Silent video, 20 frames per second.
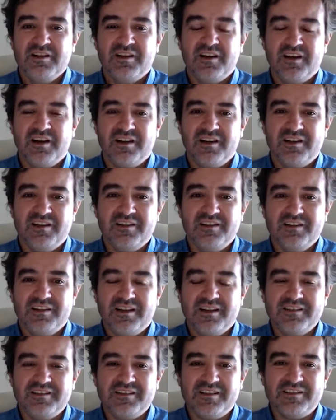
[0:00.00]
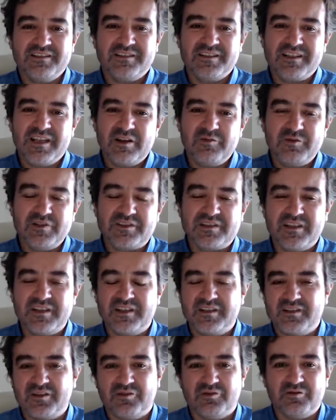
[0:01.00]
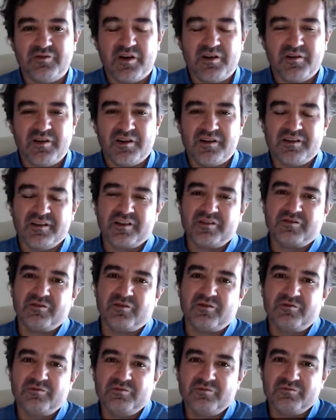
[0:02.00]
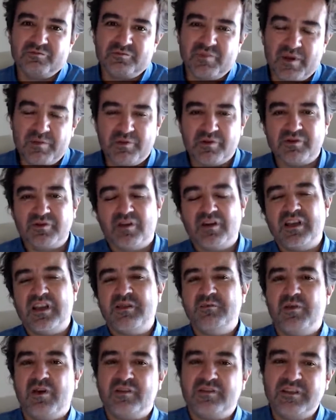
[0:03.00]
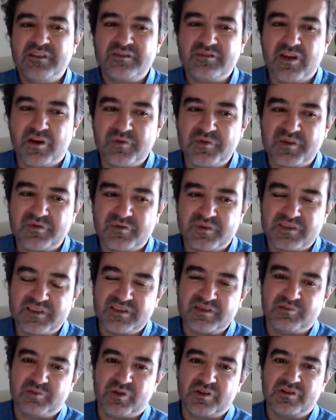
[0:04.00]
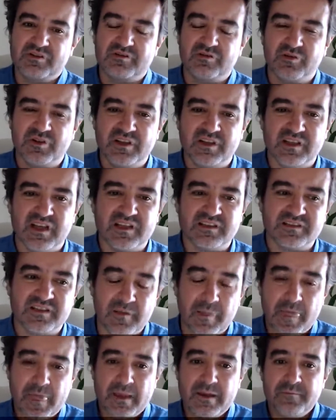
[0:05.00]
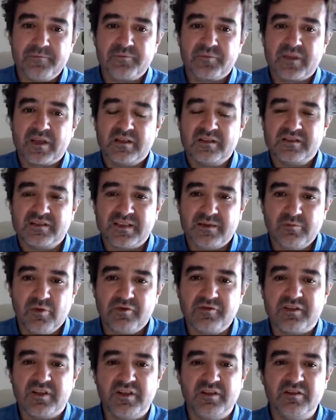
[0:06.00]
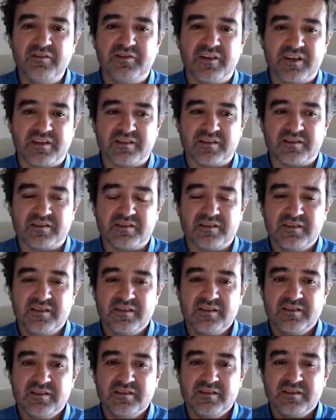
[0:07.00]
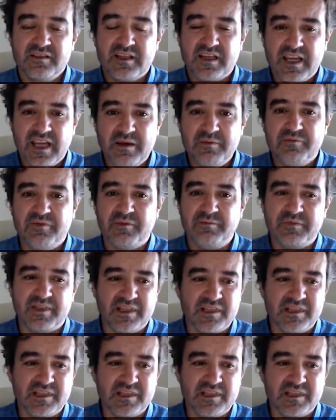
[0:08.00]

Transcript: And today we see a lot of people talking about this topic, but it's important to realize that some of the innovators came from the